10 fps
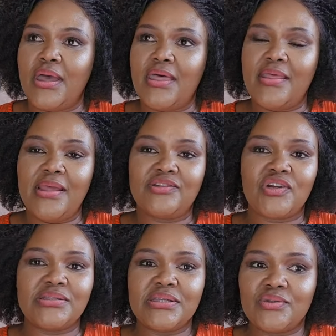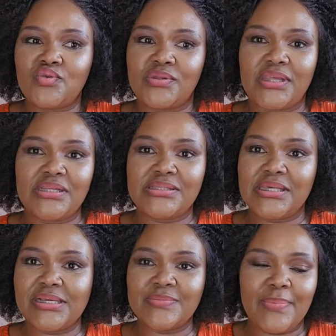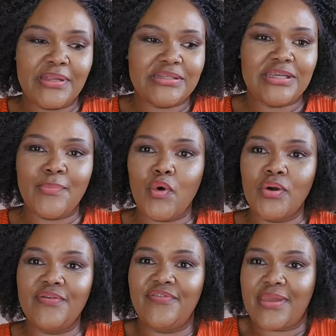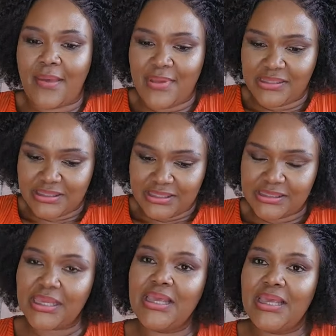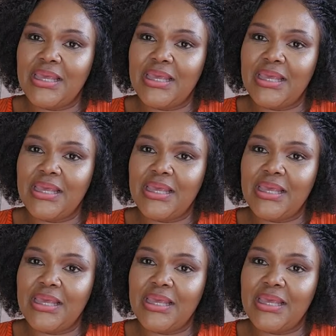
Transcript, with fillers: and then transcend to 36 but if you can yabo ifika beyisese